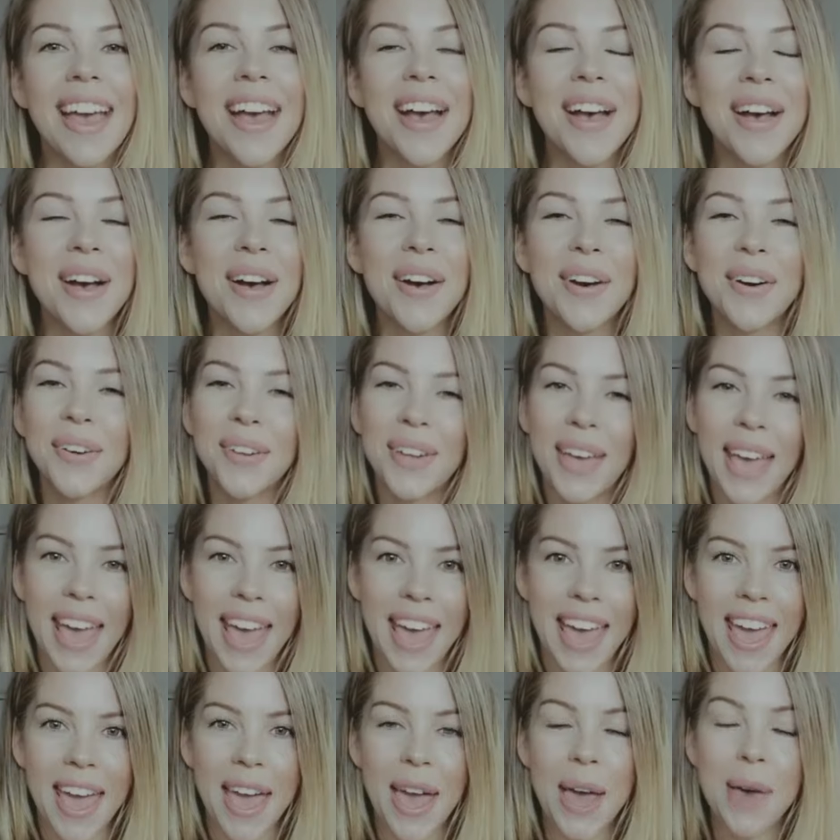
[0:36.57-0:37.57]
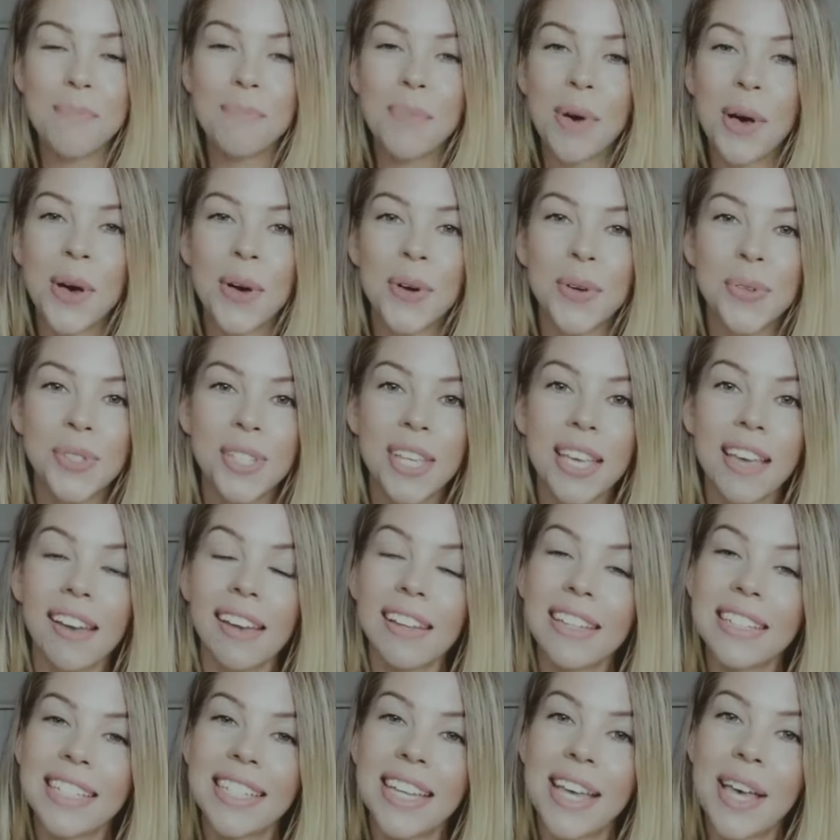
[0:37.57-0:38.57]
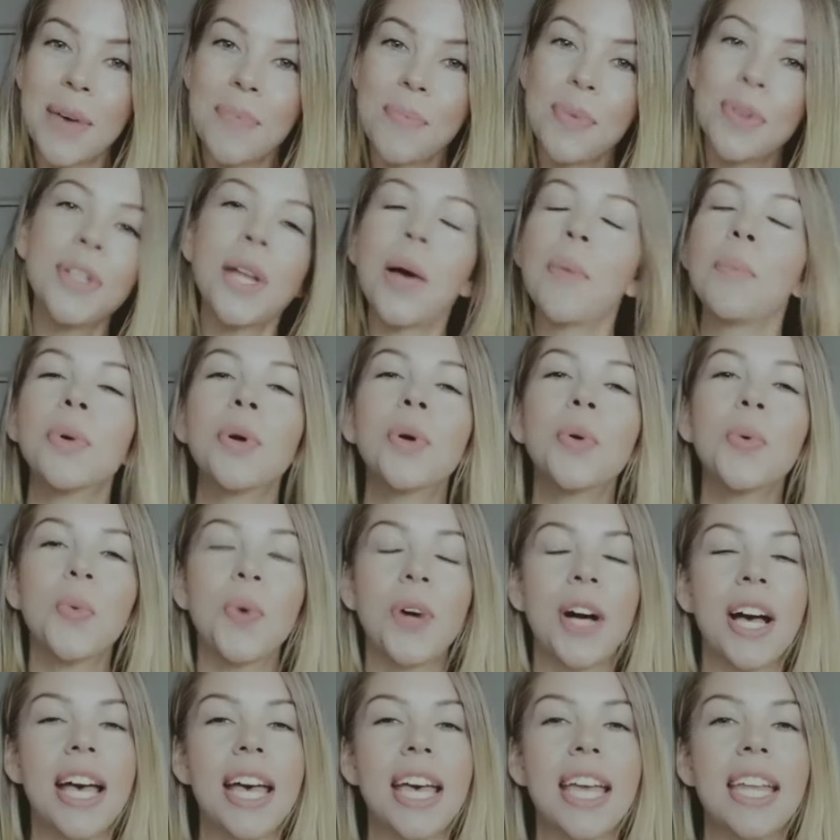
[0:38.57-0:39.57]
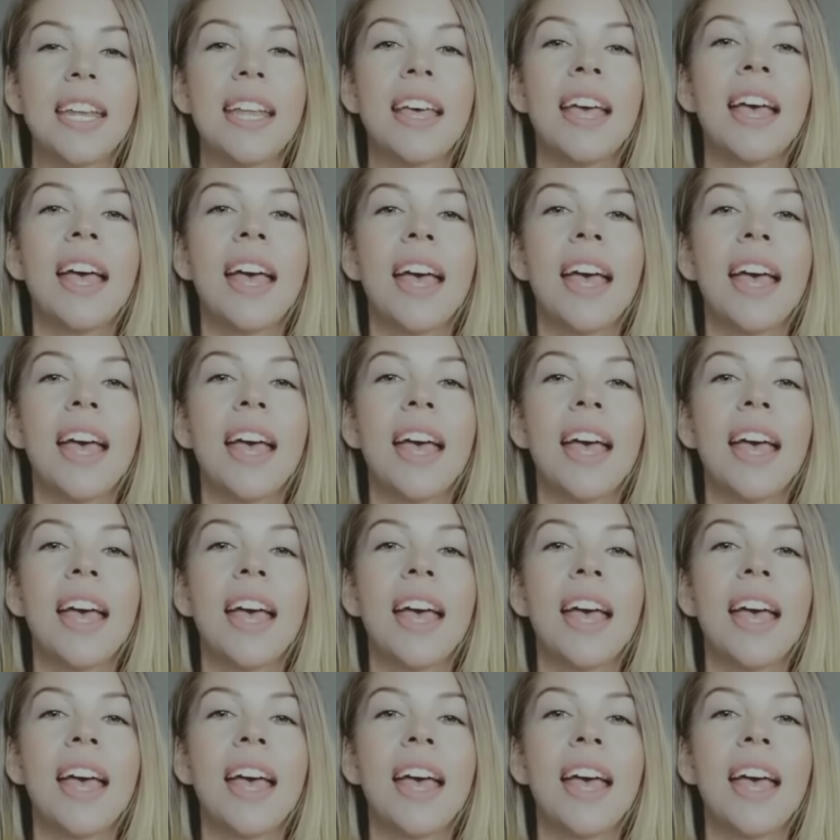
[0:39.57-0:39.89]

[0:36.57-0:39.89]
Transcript: Okay, posing tip number 1